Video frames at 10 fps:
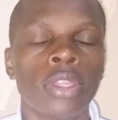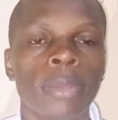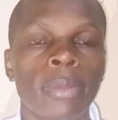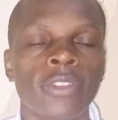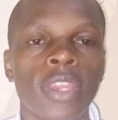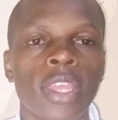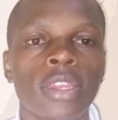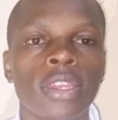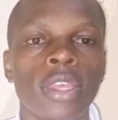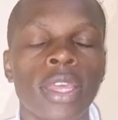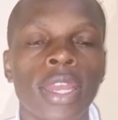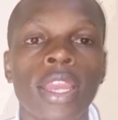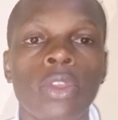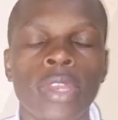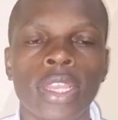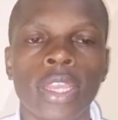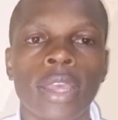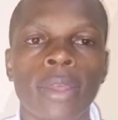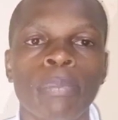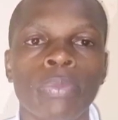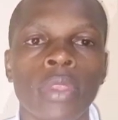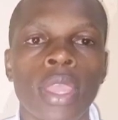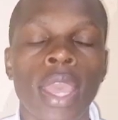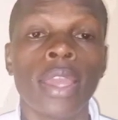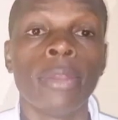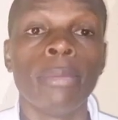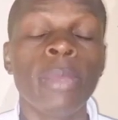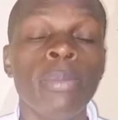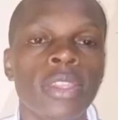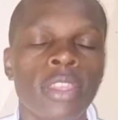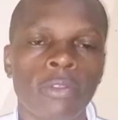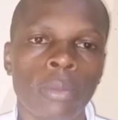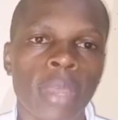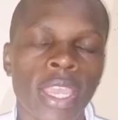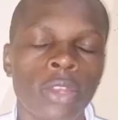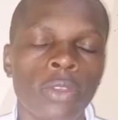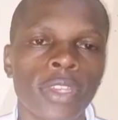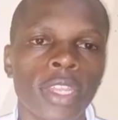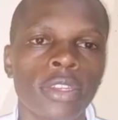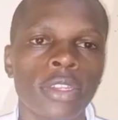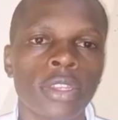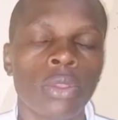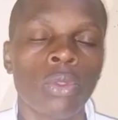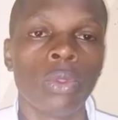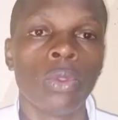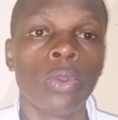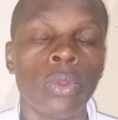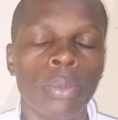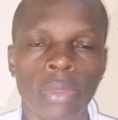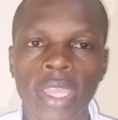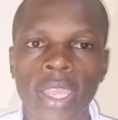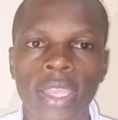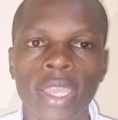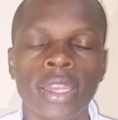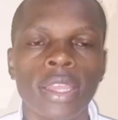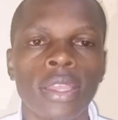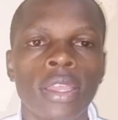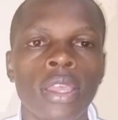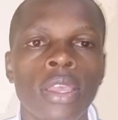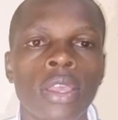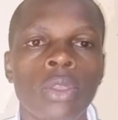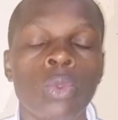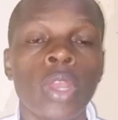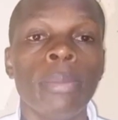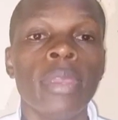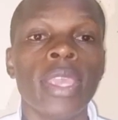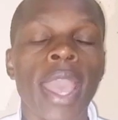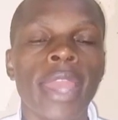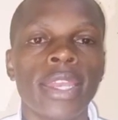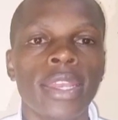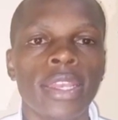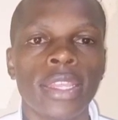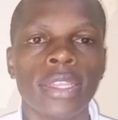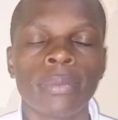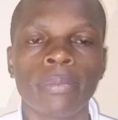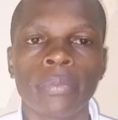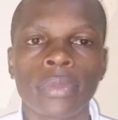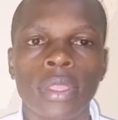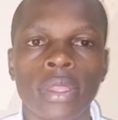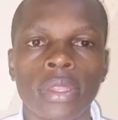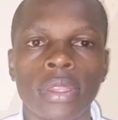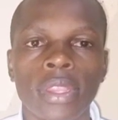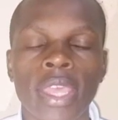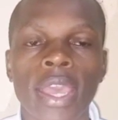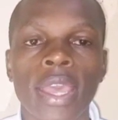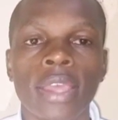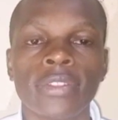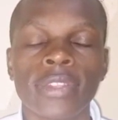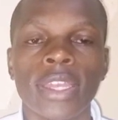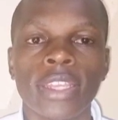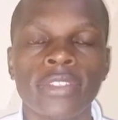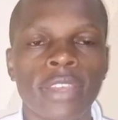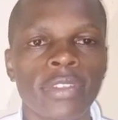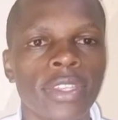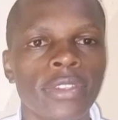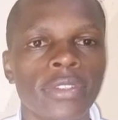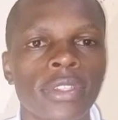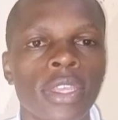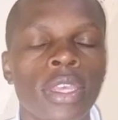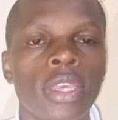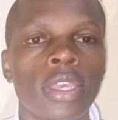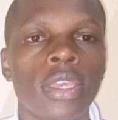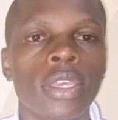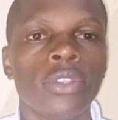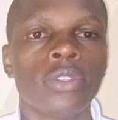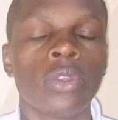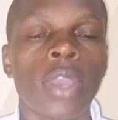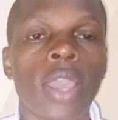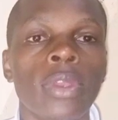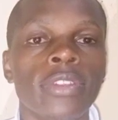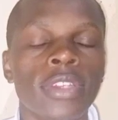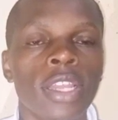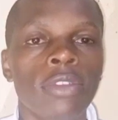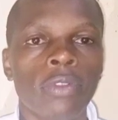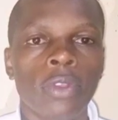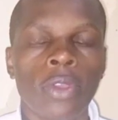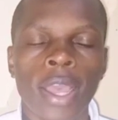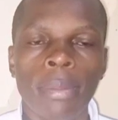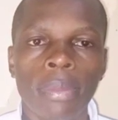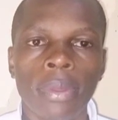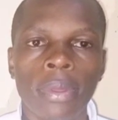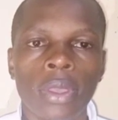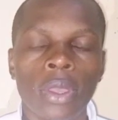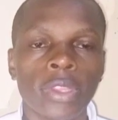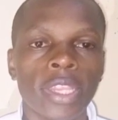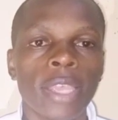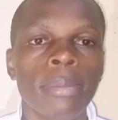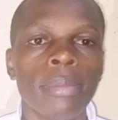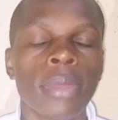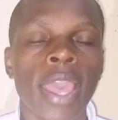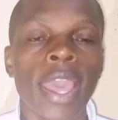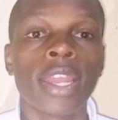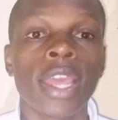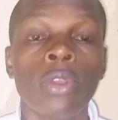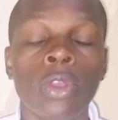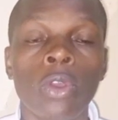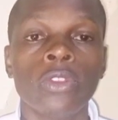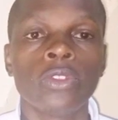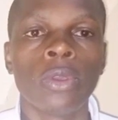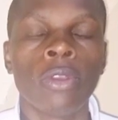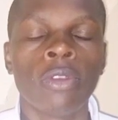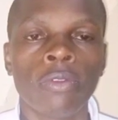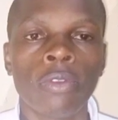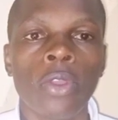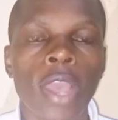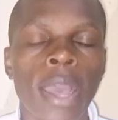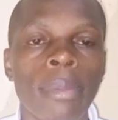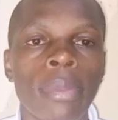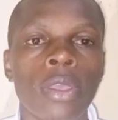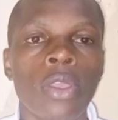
the president, Raila Odinga, and maybe the former head of state, Uhuru Kenyatta, will be attending their Sunday services. So I will still follow up on them, and I will also follow up